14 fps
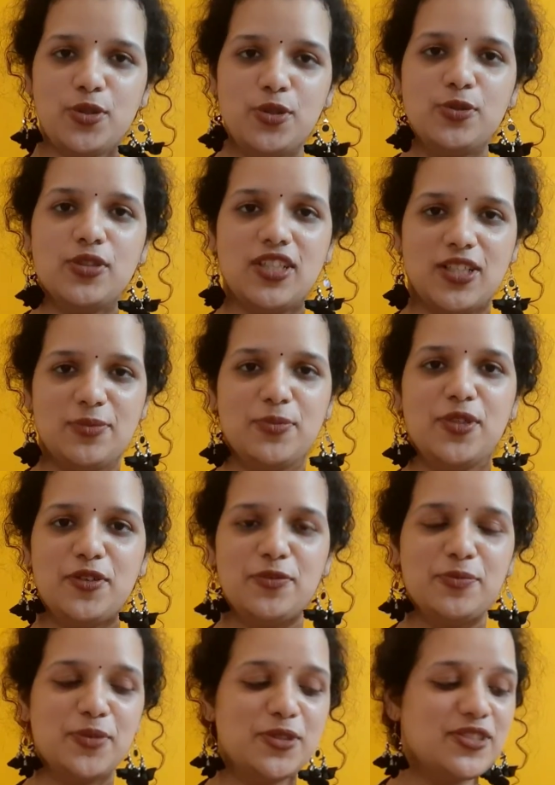you the number
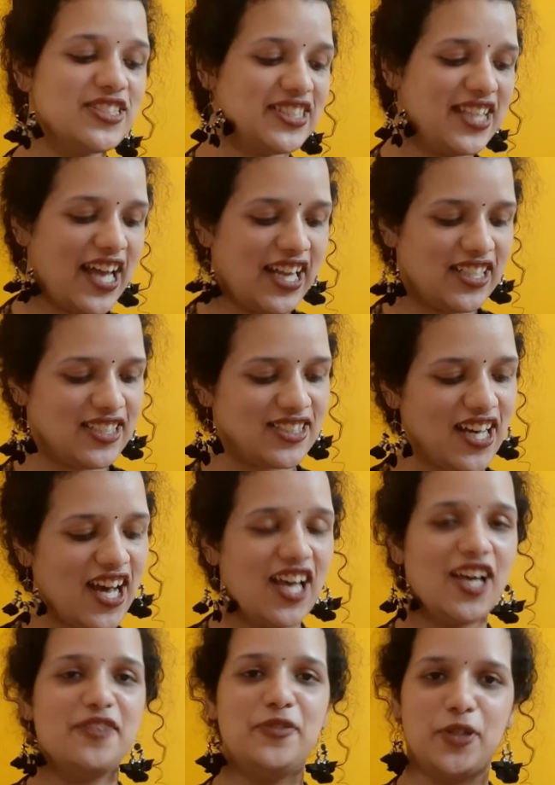of books that I
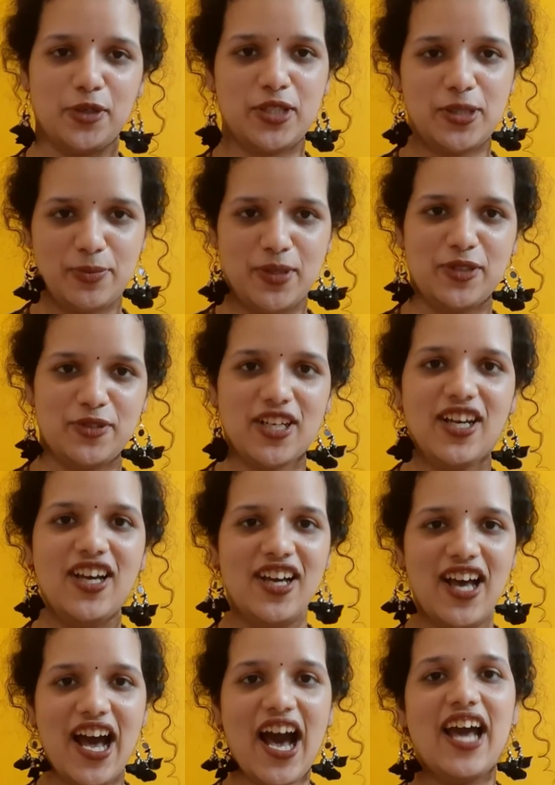have talked about
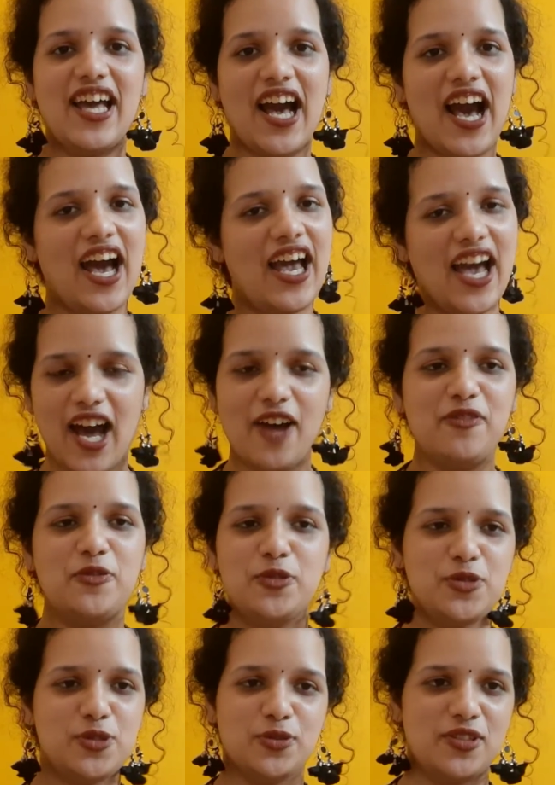I, I have
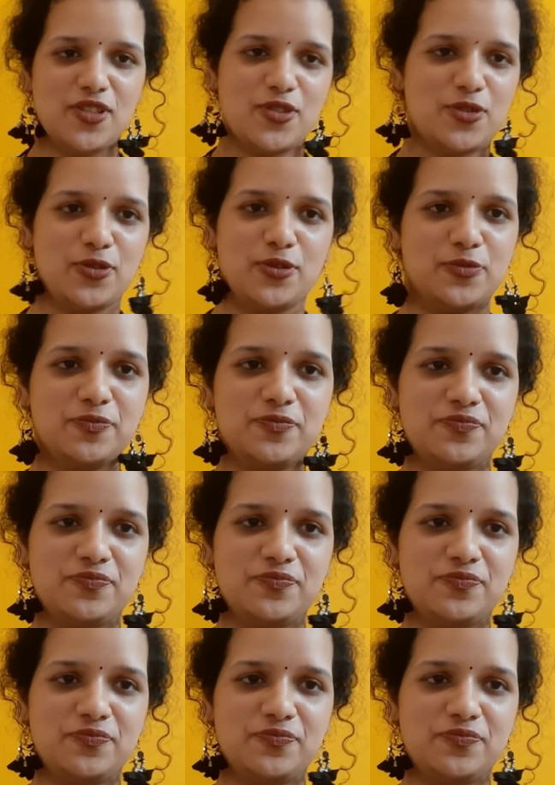to show this to you